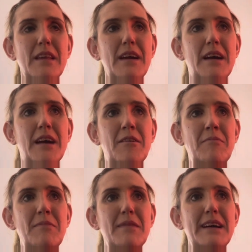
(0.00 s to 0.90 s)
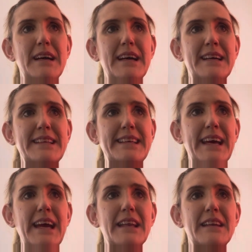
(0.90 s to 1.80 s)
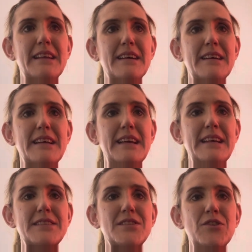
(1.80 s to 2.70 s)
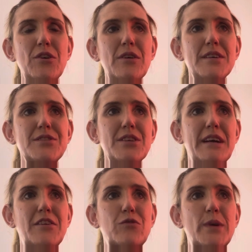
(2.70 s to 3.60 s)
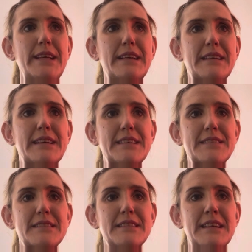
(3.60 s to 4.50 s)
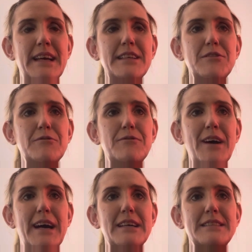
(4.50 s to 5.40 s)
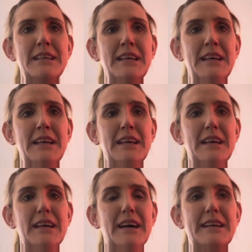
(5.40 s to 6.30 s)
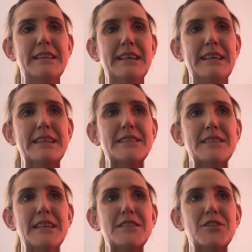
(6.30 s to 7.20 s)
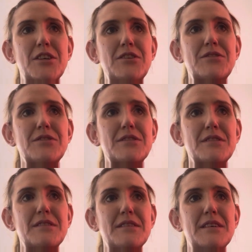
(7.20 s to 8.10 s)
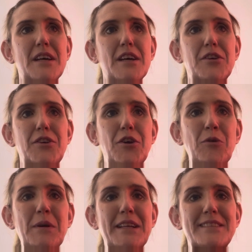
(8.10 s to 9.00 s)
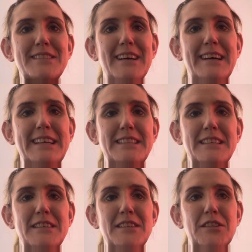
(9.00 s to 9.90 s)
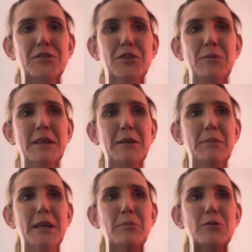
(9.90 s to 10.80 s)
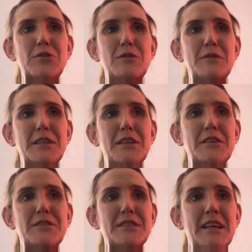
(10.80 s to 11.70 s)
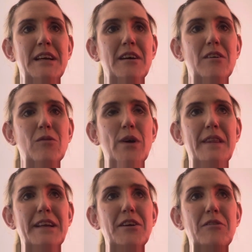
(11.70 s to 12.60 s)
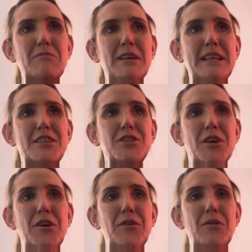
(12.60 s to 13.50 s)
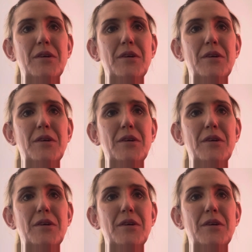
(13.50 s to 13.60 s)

Um, and again, it's not a sign of weakness. In actual fact, I think it's it shows a human inside. You know, too many people do videos where they don't really show